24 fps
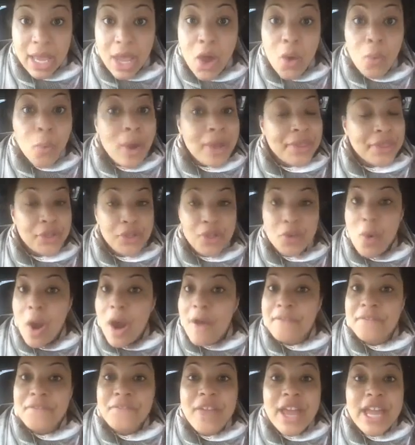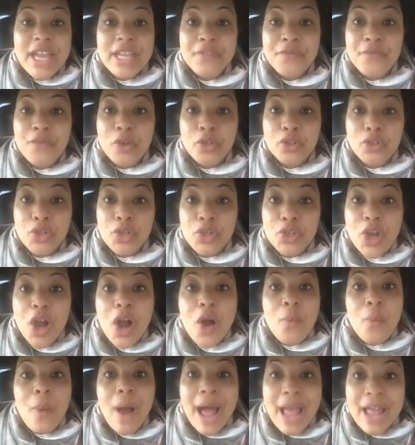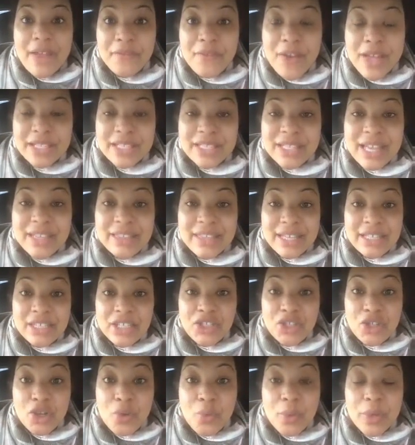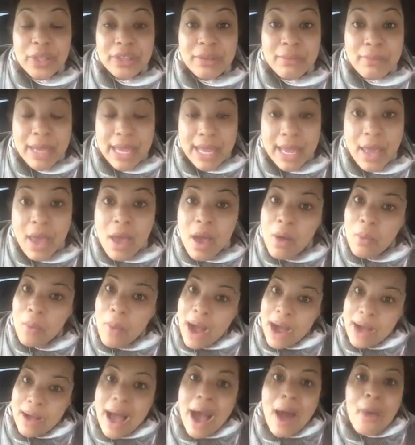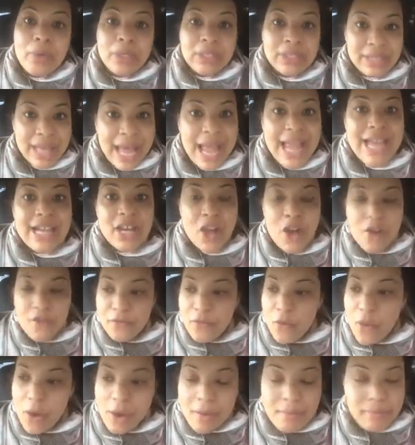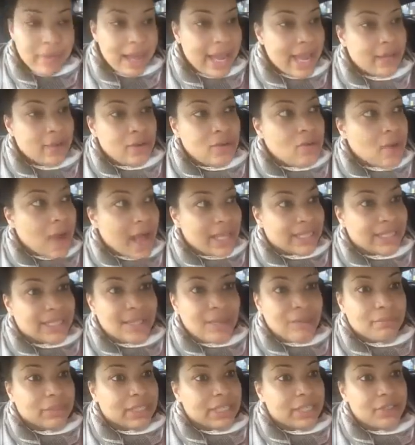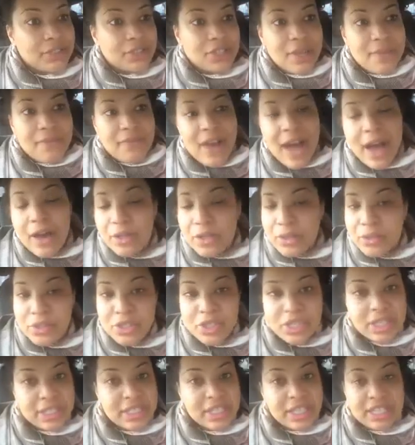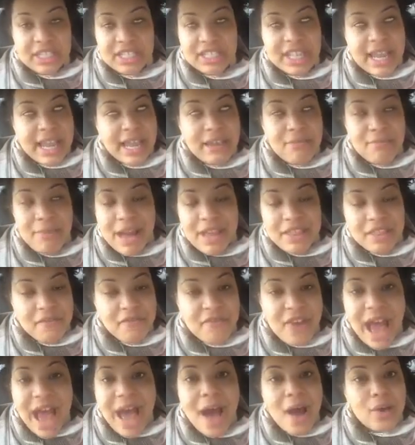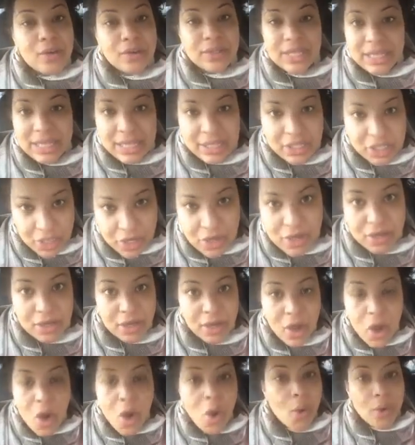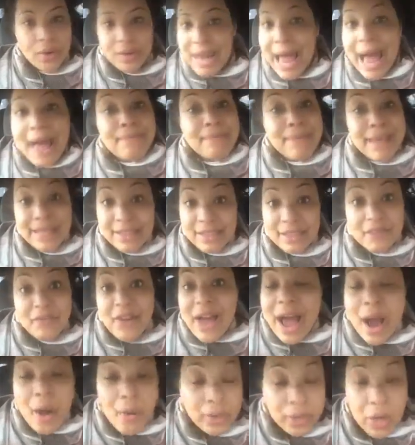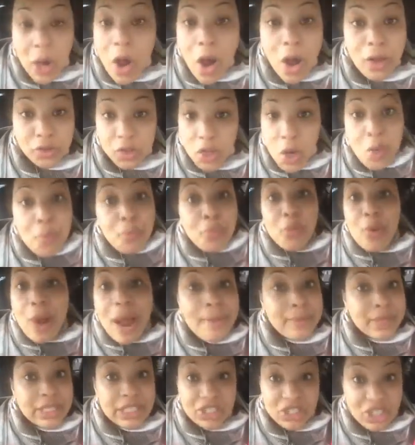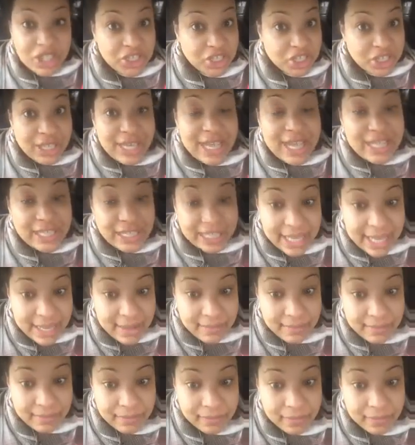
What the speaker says: Whether you are faithful to your wife has nothing to do with me. While I would like for a man who has some leadership values to stand by the vows that he took or not make the vow at all, don't promise shit you can't keep.